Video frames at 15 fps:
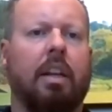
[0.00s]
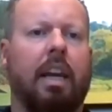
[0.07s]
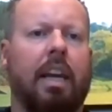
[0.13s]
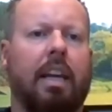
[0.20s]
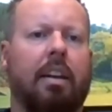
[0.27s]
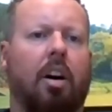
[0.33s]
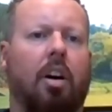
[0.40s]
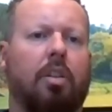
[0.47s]

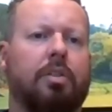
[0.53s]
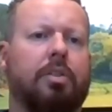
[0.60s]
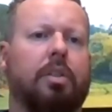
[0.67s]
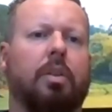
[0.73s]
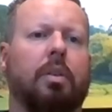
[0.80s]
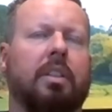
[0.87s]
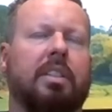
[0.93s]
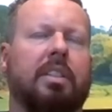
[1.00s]
And
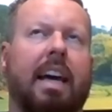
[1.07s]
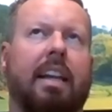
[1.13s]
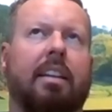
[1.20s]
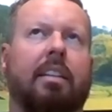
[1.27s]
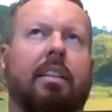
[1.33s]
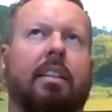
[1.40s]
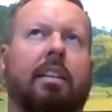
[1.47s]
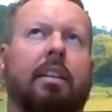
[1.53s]
also, is that
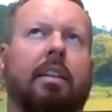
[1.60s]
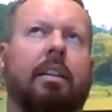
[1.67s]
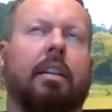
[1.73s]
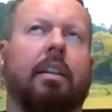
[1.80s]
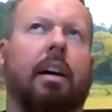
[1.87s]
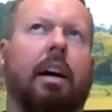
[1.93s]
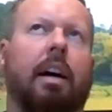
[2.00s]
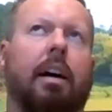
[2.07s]

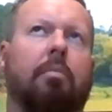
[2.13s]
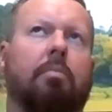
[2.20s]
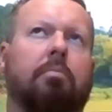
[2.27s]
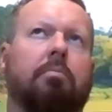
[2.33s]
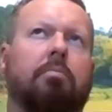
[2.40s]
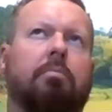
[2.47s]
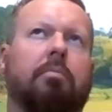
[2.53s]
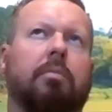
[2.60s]

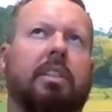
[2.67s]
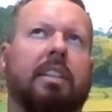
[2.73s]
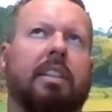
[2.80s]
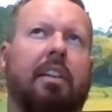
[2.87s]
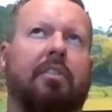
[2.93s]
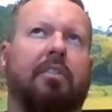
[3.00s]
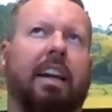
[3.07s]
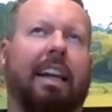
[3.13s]
does
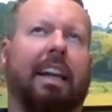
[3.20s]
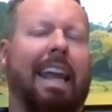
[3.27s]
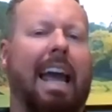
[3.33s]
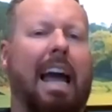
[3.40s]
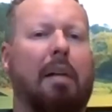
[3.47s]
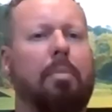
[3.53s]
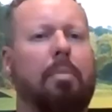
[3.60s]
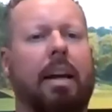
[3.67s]
that affect
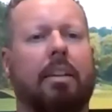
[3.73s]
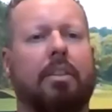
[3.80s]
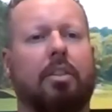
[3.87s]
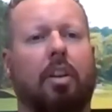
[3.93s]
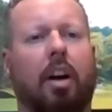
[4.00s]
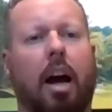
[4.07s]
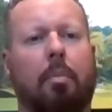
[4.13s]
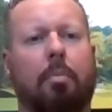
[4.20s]
CapEx
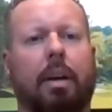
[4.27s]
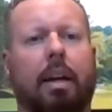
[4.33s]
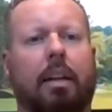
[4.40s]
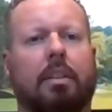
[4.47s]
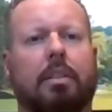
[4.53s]
or OpEx?